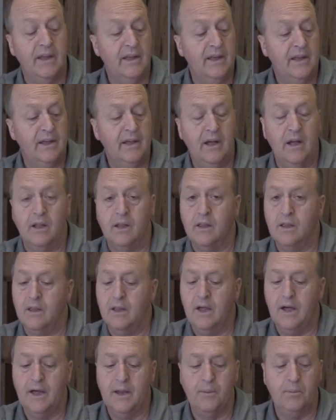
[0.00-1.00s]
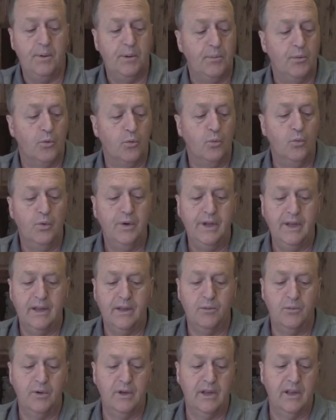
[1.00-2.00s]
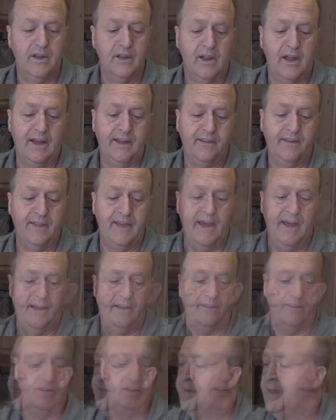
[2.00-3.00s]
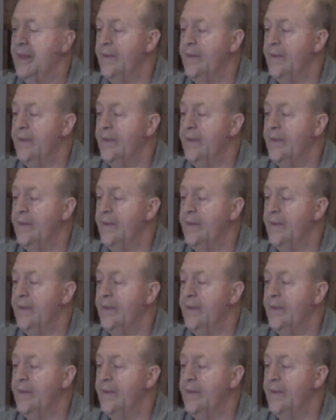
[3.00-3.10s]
A lot of people really, really like that.